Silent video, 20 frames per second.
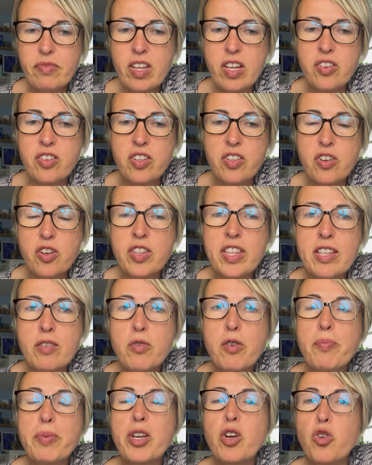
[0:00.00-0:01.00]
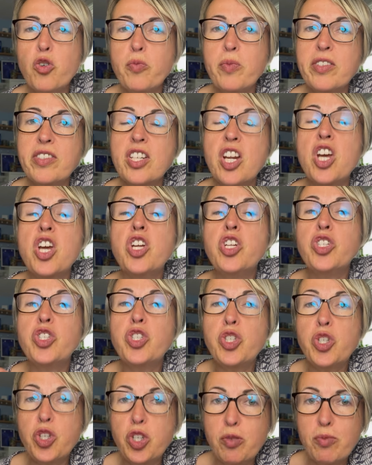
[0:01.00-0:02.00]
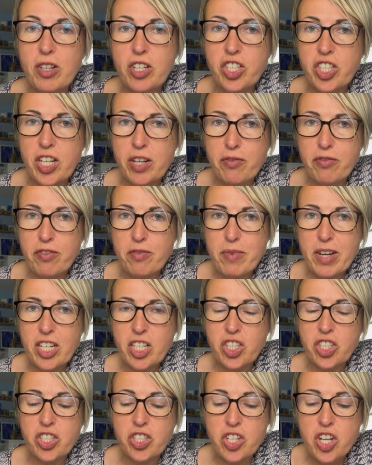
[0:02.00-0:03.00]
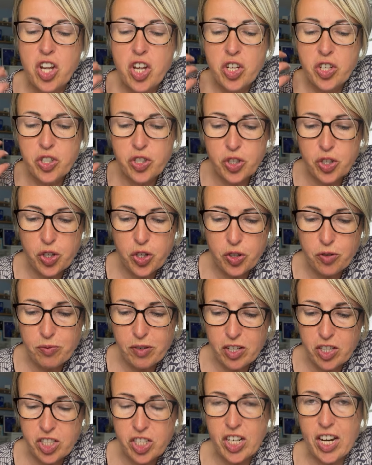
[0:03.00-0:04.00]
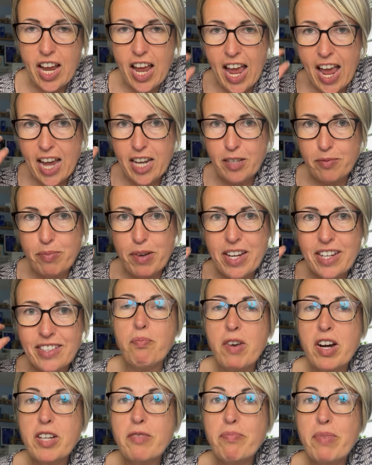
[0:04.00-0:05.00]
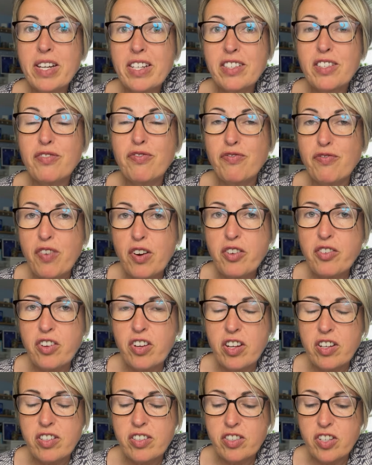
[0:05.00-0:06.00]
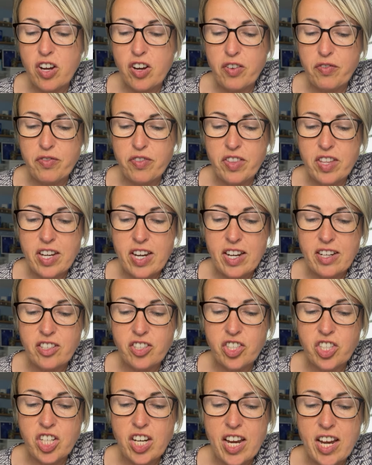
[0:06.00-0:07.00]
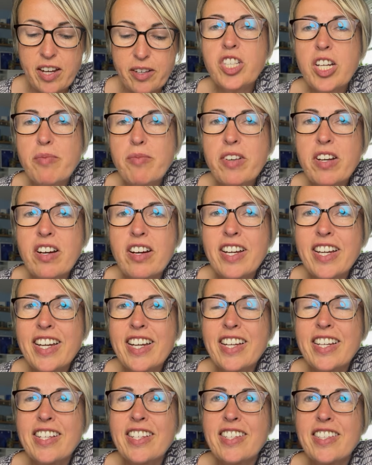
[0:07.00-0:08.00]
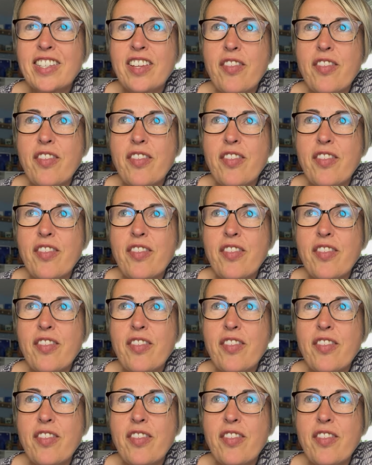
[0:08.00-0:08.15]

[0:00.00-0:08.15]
you know, there will be almost too much information, too much head based, mind based focus over the next year. Gemini is